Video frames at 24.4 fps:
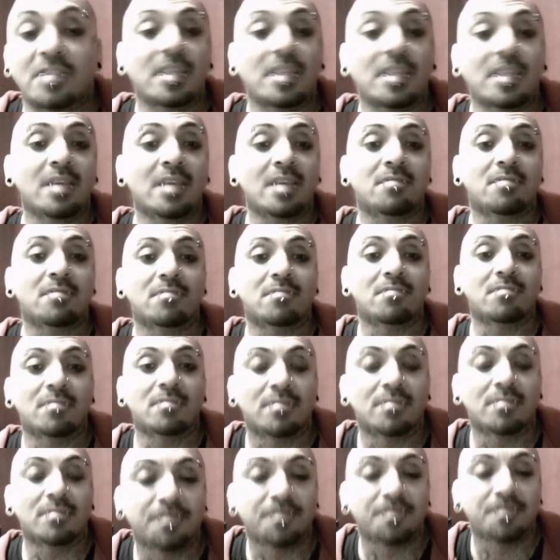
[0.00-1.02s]
see it,
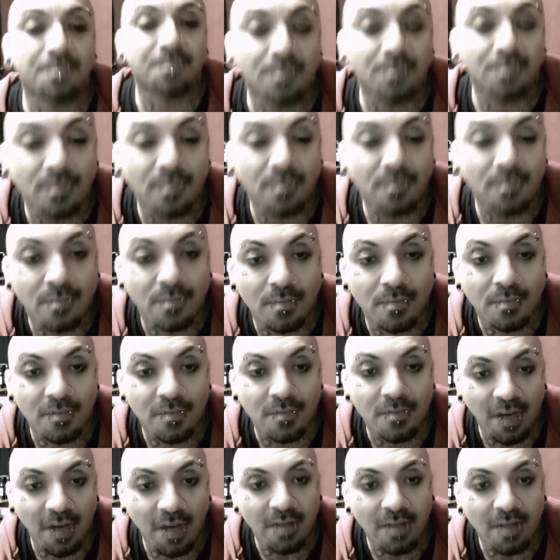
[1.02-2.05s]

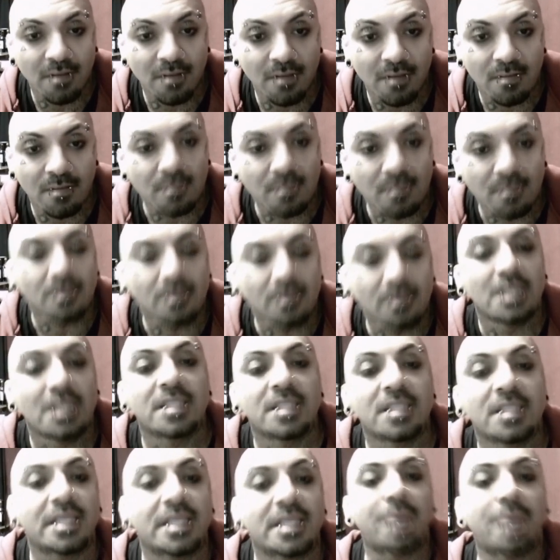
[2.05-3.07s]
right?
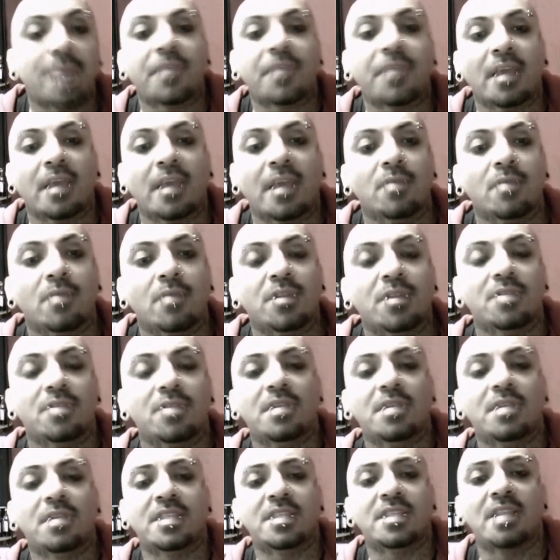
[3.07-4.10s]
Same thing with
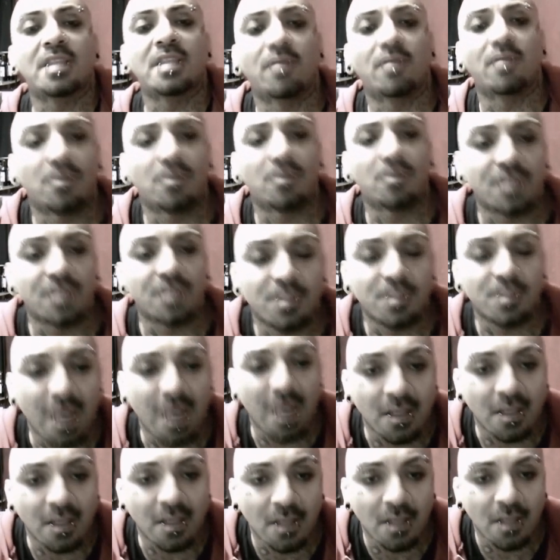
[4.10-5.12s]
this level of
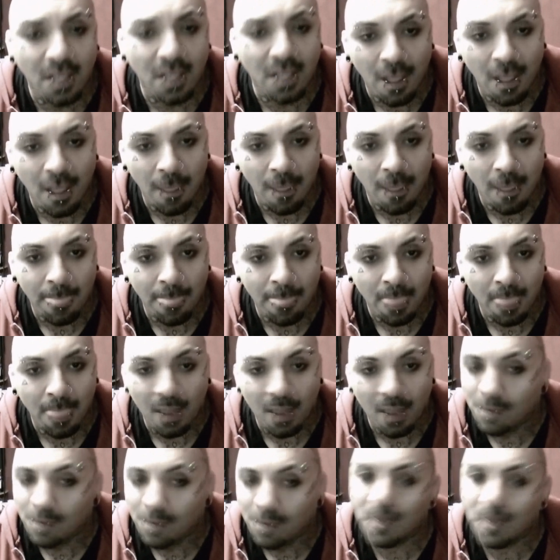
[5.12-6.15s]
respect.
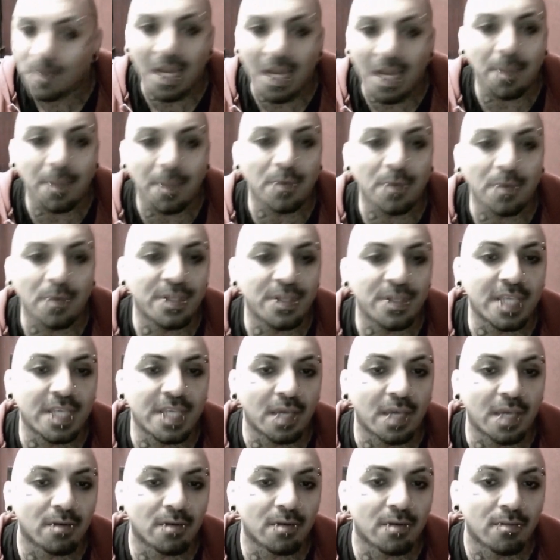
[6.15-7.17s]
You may not be able to see
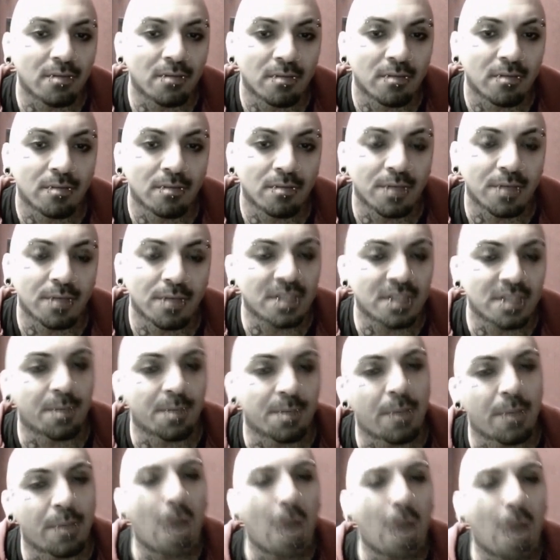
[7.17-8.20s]
it, but it's a
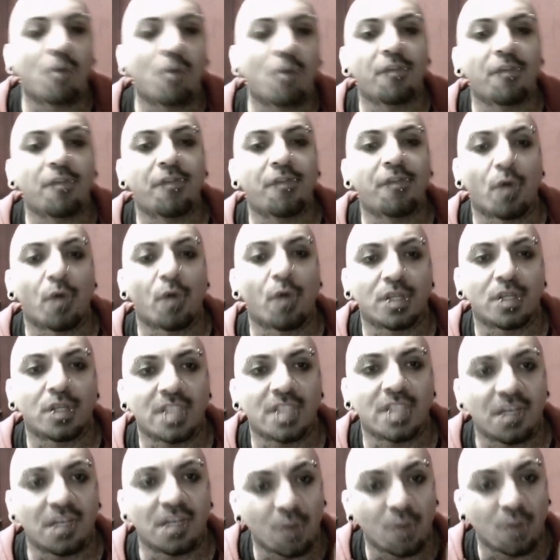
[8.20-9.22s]
powerful force.
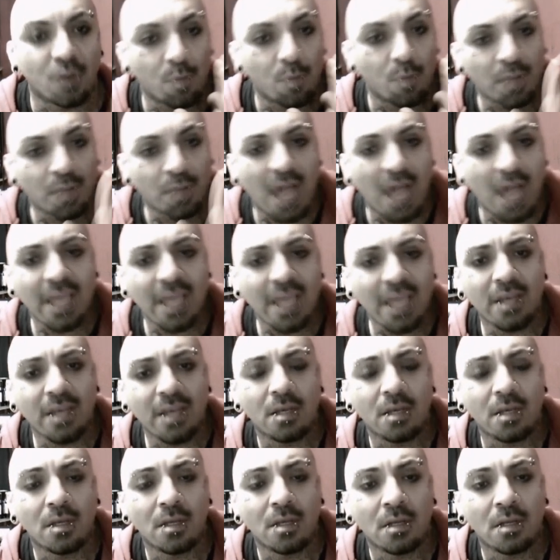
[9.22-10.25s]
And if you apply it,
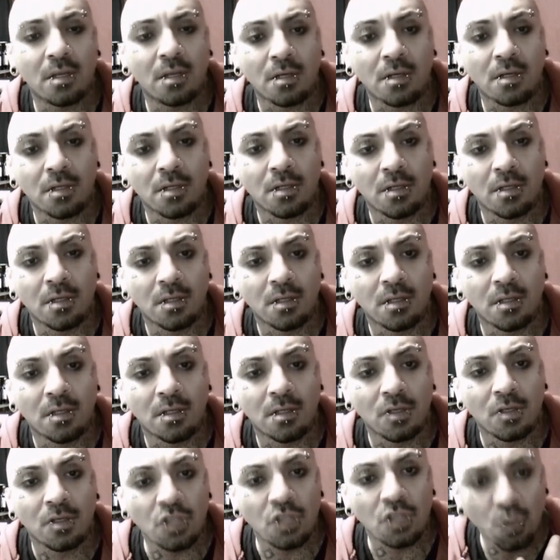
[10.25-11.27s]

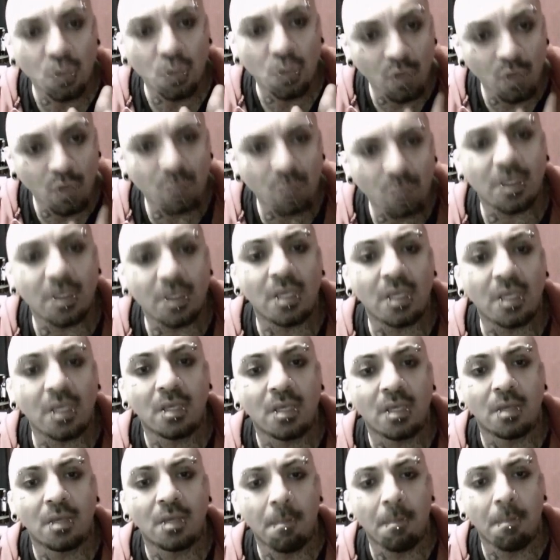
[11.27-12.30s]
you will be
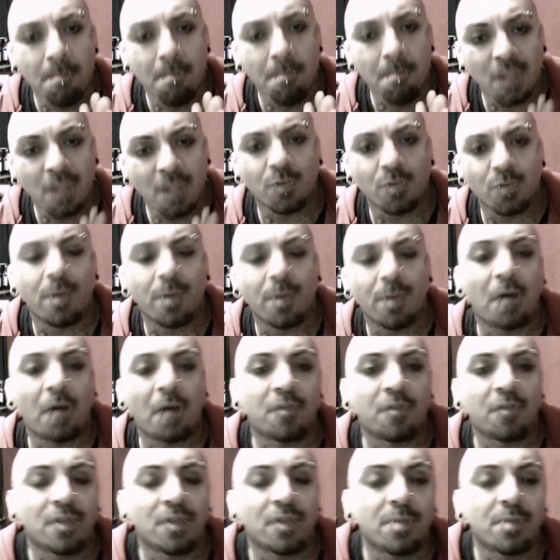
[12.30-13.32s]
much more
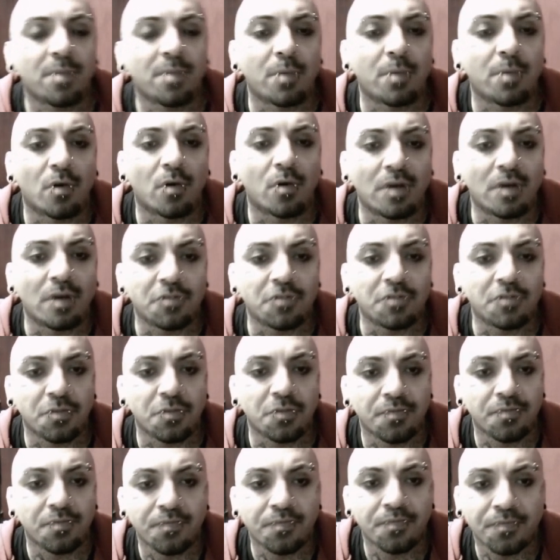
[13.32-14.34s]
powerful than the people around you.
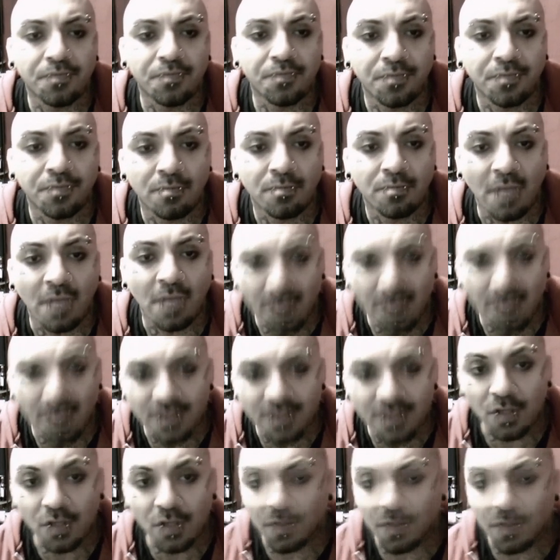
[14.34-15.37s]
And that's
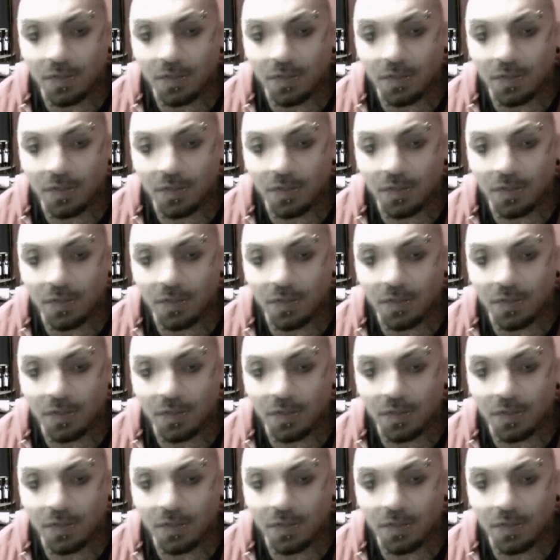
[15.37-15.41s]
a good